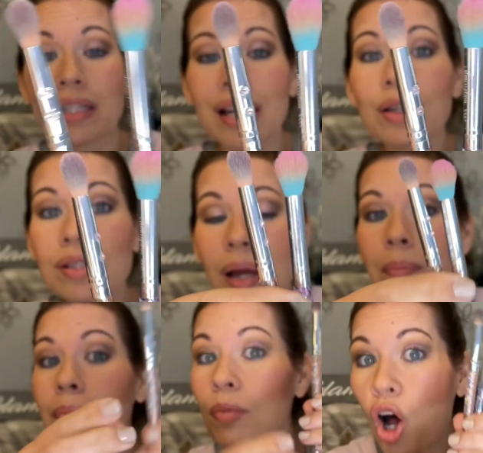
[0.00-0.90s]
I use them
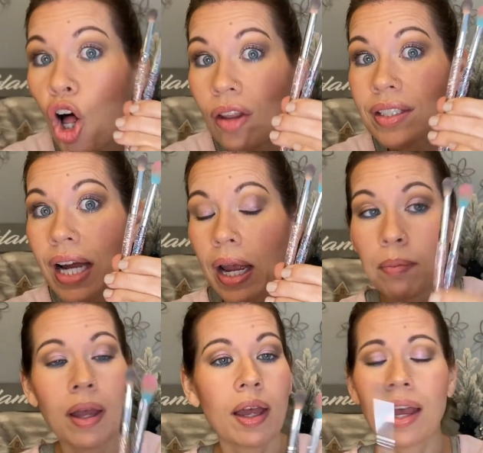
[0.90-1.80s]
all the time.
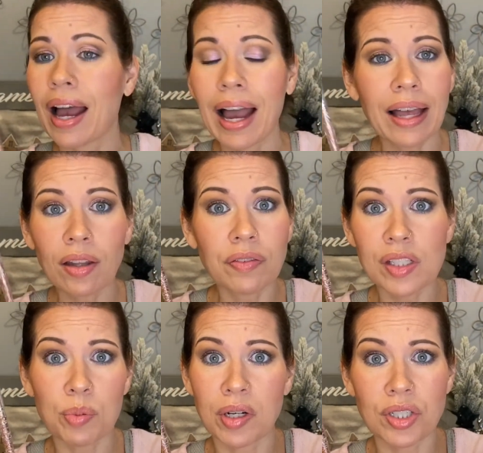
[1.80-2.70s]
I love these
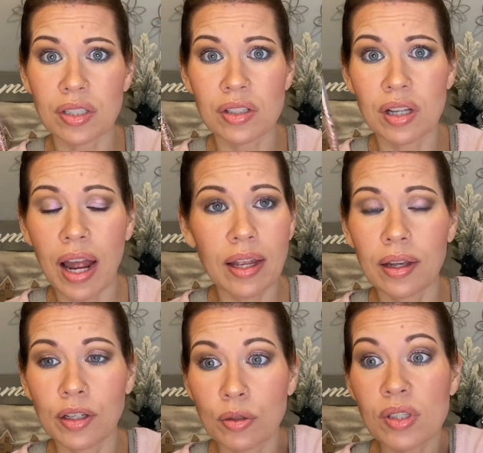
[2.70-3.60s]
brushes. I
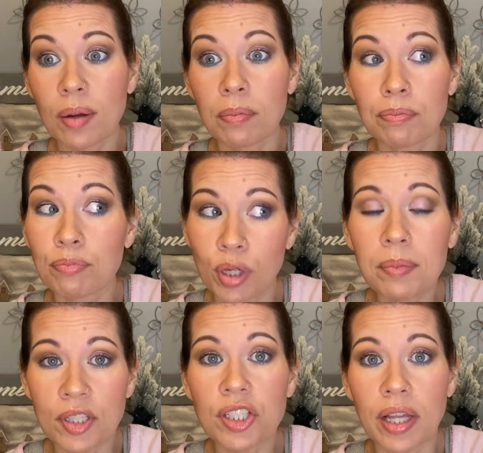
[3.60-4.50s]
use them pretty
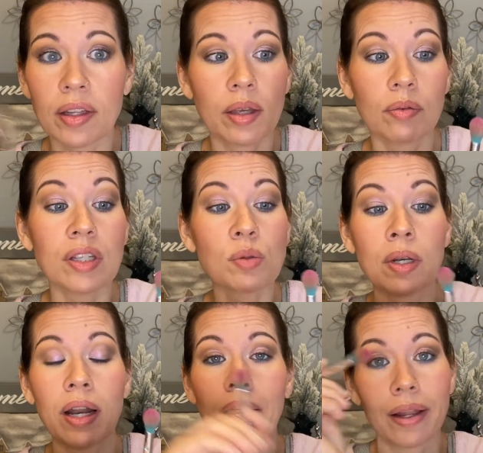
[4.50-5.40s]
much daily. This
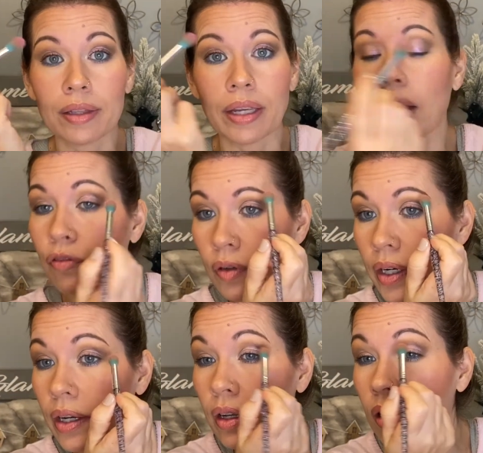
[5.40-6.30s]
one, like
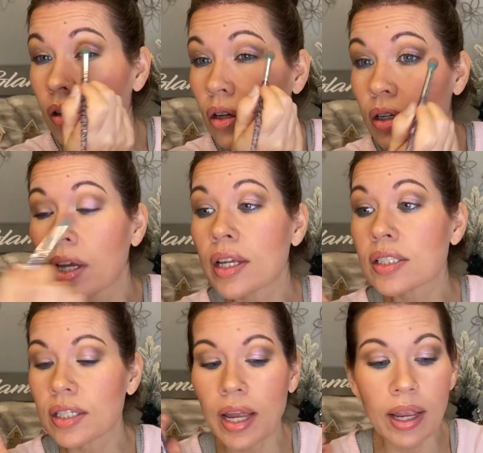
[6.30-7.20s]
every look.
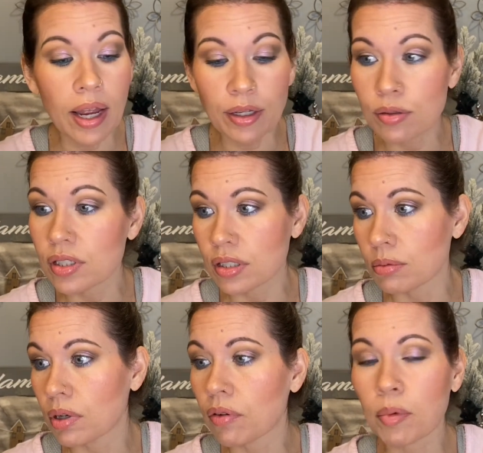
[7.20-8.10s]
Today I used some
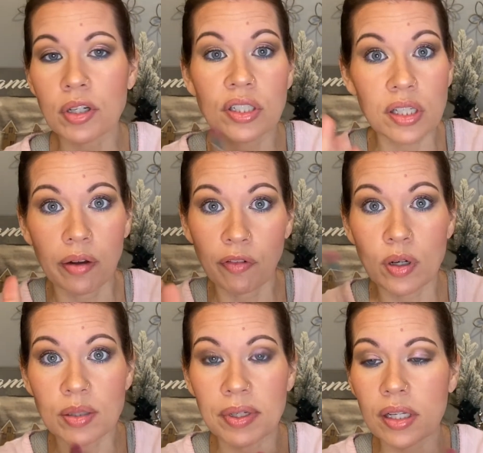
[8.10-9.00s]
different brushes. I forced
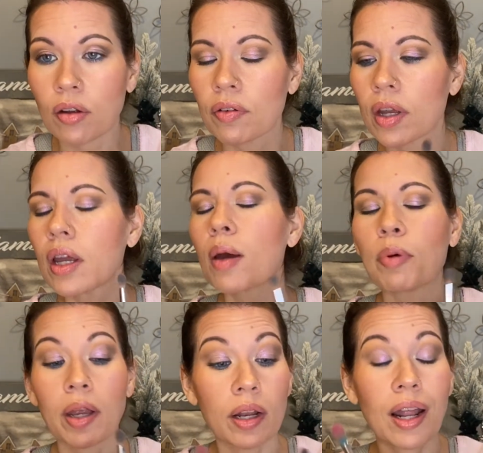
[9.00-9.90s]
myself,
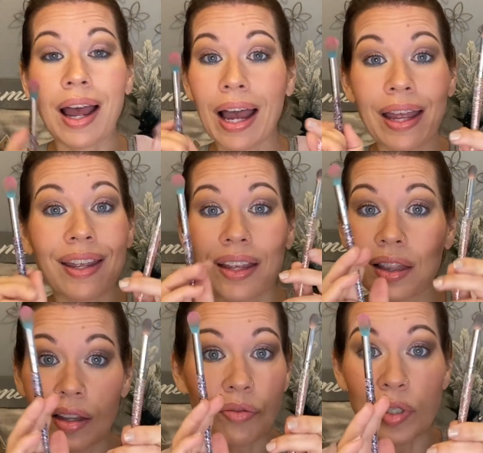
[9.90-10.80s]
but I
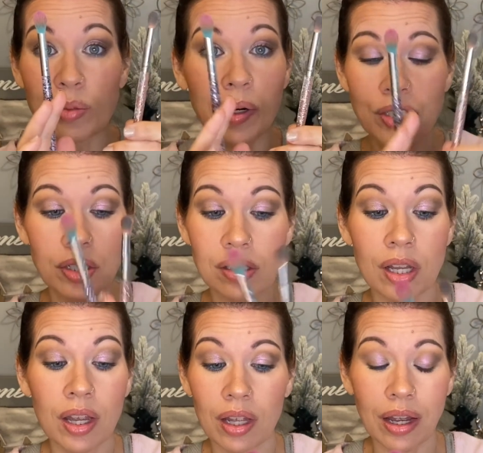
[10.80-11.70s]
love these brushes.
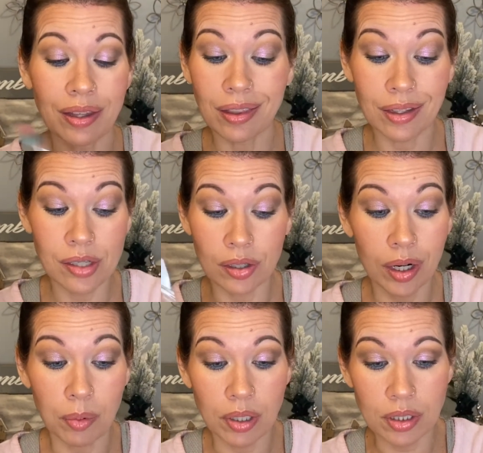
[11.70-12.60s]
I think these are great
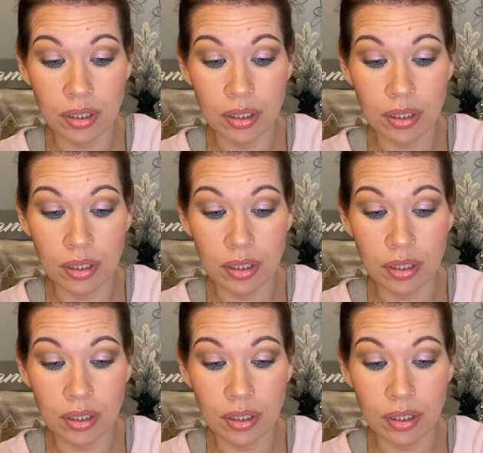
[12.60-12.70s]
brushes.